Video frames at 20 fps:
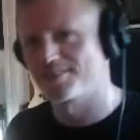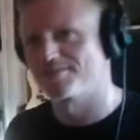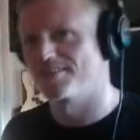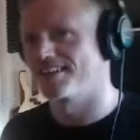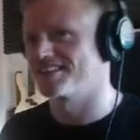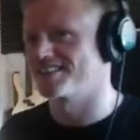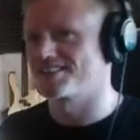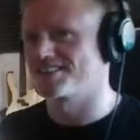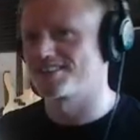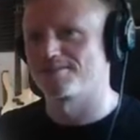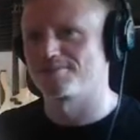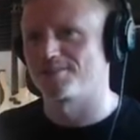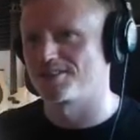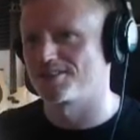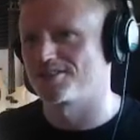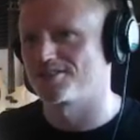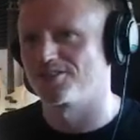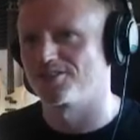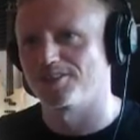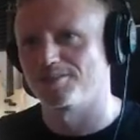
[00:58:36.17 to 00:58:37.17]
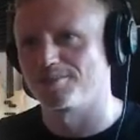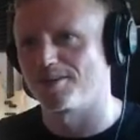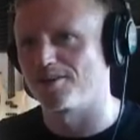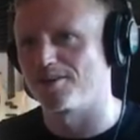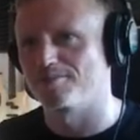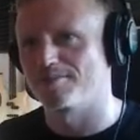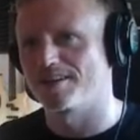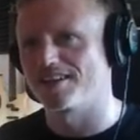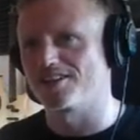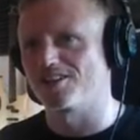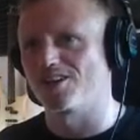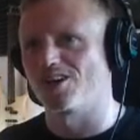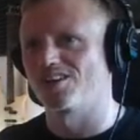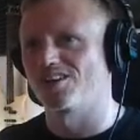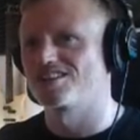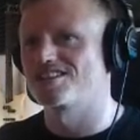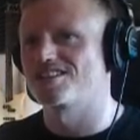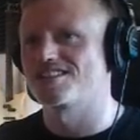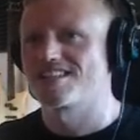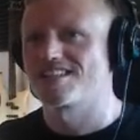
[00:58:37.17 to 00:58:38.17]
mate. This is what it's all about, mate.
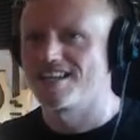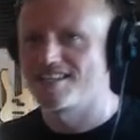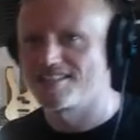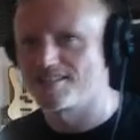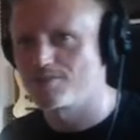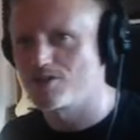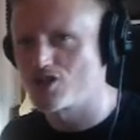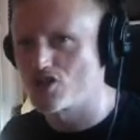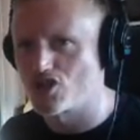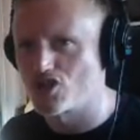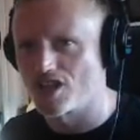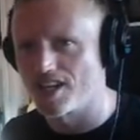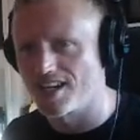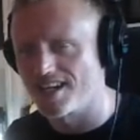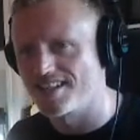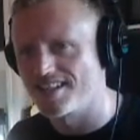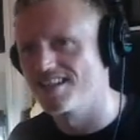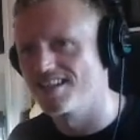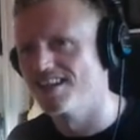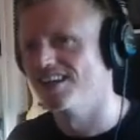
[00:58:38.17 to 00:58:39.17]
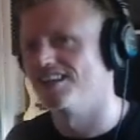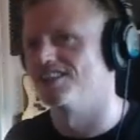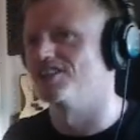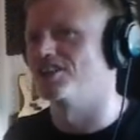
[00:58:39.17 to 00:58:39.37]
Knowledge is there to be shared, and